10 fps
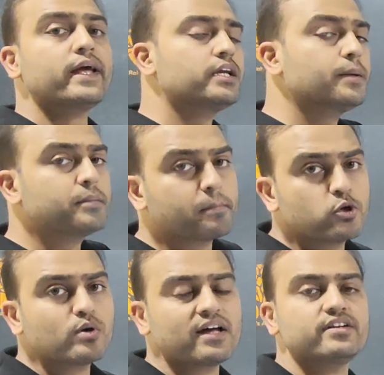Should I keep
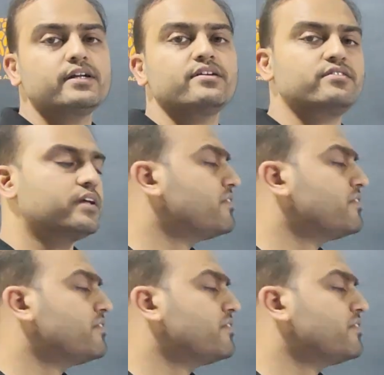w as it is?